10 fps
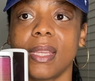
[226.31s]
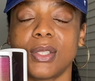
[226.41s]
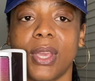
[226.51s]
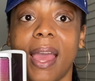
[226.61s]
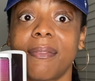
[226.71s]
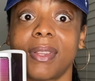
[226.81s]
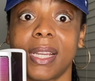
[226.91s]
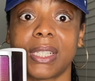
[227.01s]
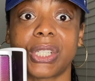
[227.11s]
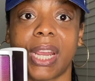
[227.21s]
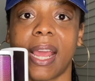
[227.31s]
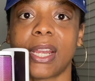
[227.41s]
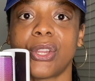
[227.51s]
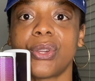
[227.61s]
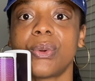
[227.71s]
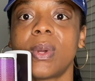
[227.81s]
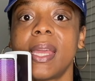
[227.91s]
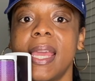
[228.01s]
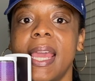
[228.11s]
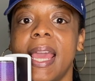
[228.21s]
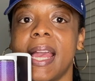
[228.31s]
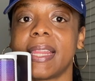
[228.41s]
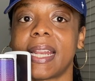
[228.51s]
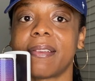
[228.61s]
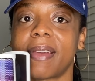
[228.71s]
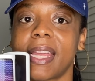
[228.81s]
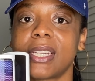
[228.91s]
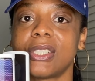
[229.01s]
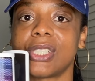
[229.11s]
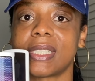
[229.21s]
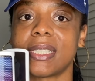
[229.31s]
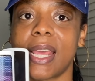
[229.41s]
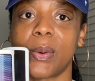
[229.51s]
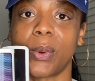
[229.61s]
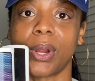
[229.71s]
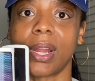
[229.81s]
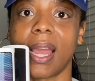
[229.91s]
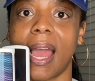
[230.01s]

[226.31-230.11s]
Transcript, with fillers: to have lunch. And I knew that if I could just network,